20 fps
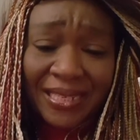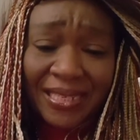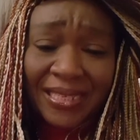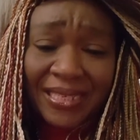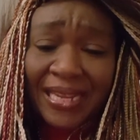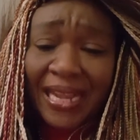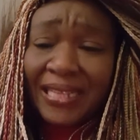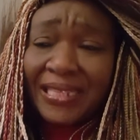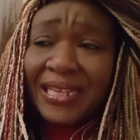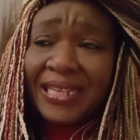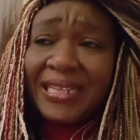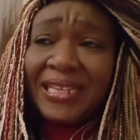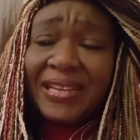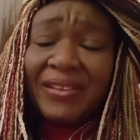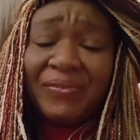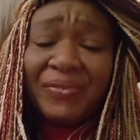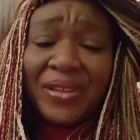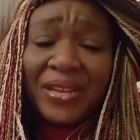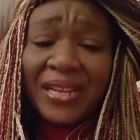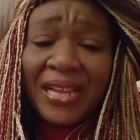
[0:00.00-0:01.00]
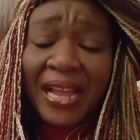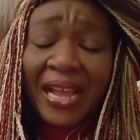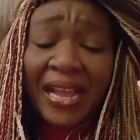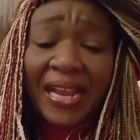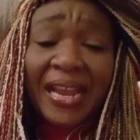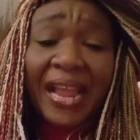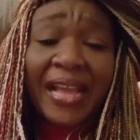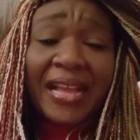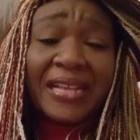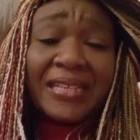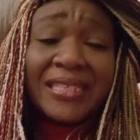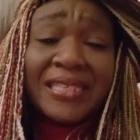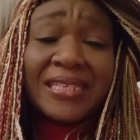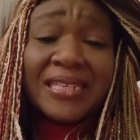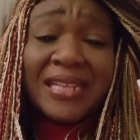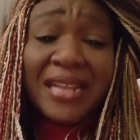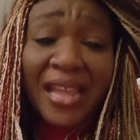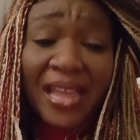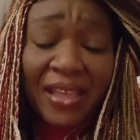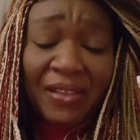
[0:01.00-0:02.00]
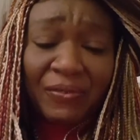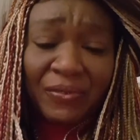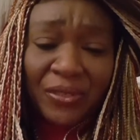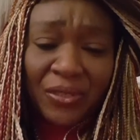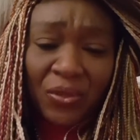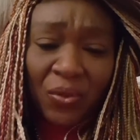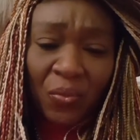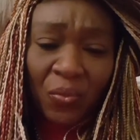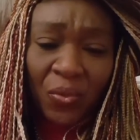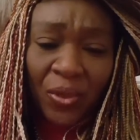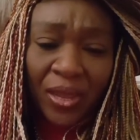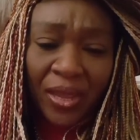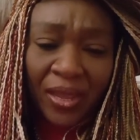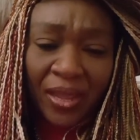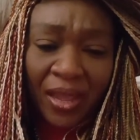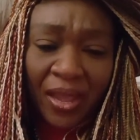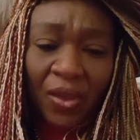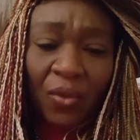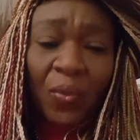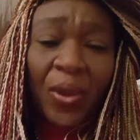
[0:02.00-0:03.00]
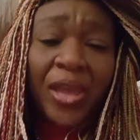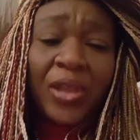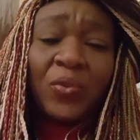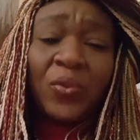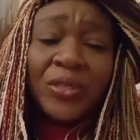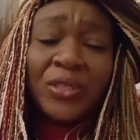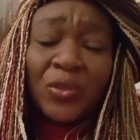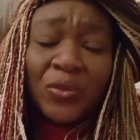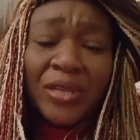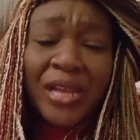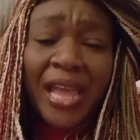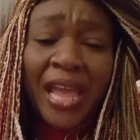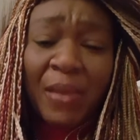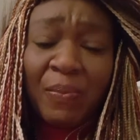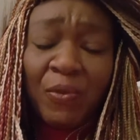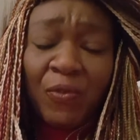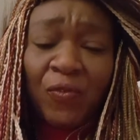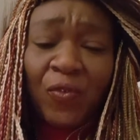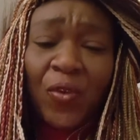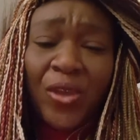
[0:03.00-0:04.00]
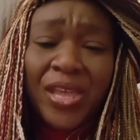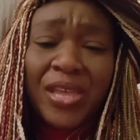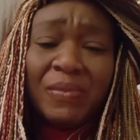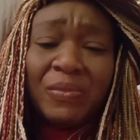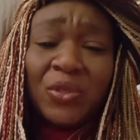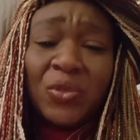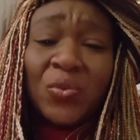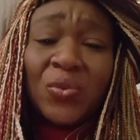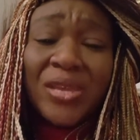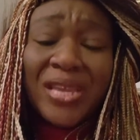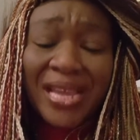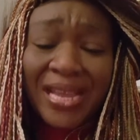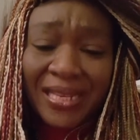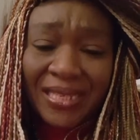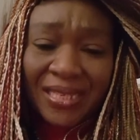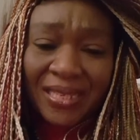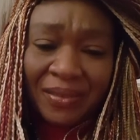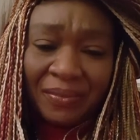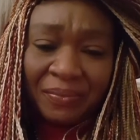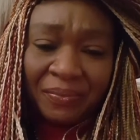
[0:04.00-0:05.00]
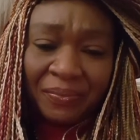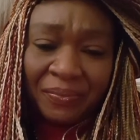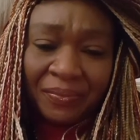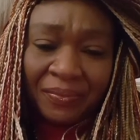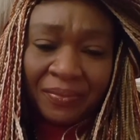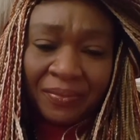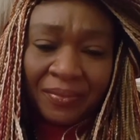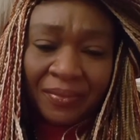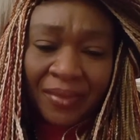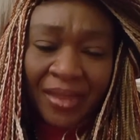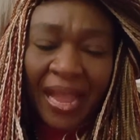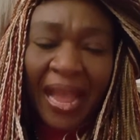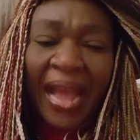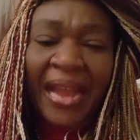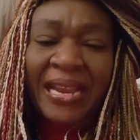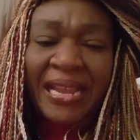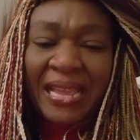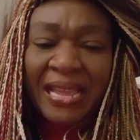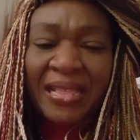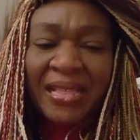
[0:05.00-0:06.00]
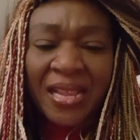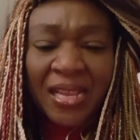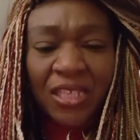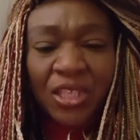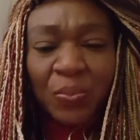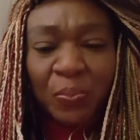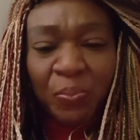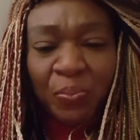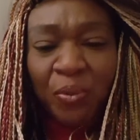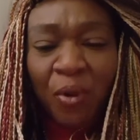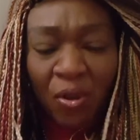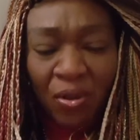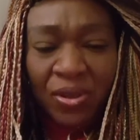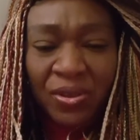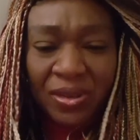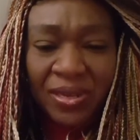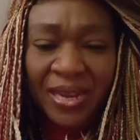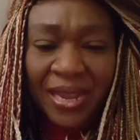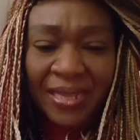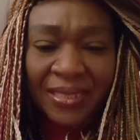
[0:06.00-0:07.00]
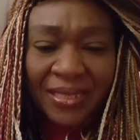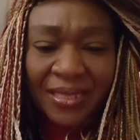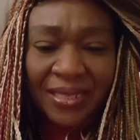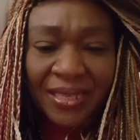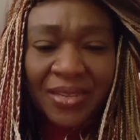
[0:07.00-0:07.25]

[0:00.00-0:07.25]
He started living like a slave somewhere where it was unable for him to eat. And in his brokenness,